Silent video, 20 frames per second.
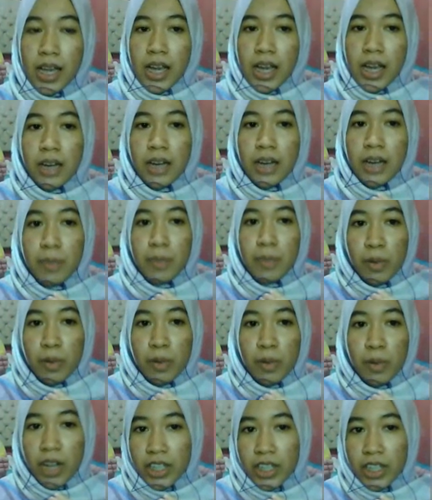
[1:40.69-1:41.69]
The
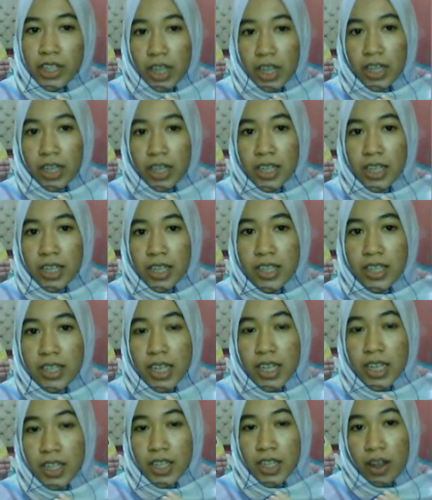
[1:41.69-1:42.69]
population is the
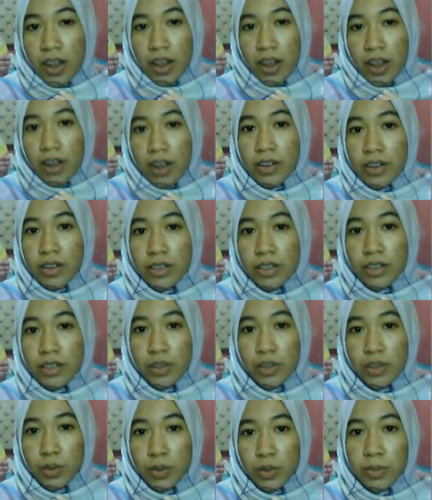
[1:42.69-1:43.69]
entire group